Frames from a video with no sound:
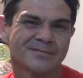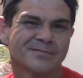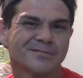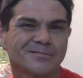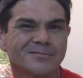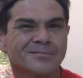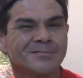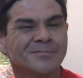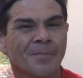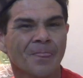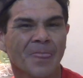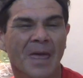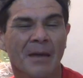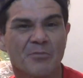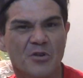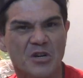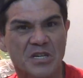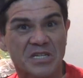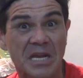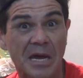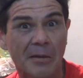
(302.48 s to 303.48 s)
and
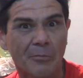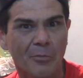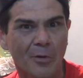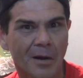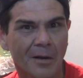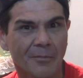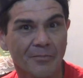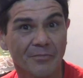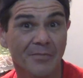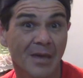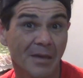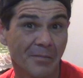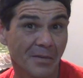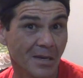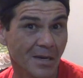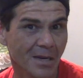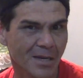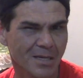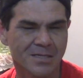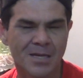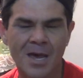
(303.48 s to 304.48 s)
abracadabra. Maybe
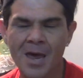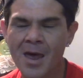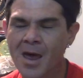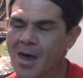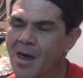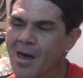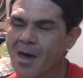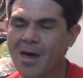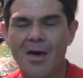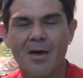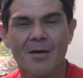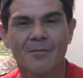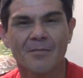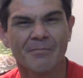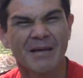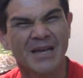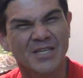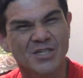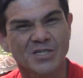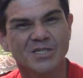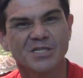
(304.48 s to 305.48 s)
it is.
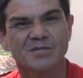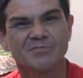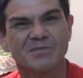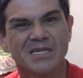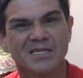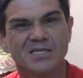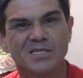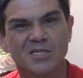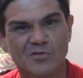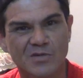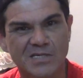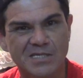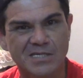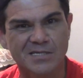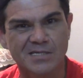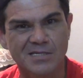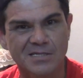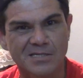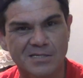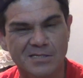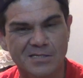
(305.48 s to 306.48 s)
Magic to me is
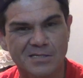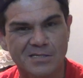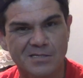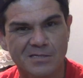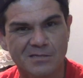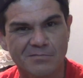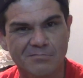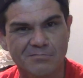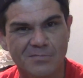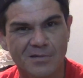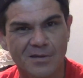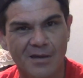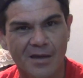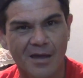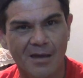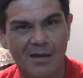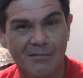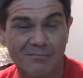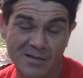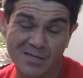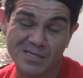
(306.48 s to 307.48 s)
coincidence
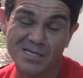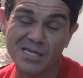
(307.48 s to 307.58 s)
and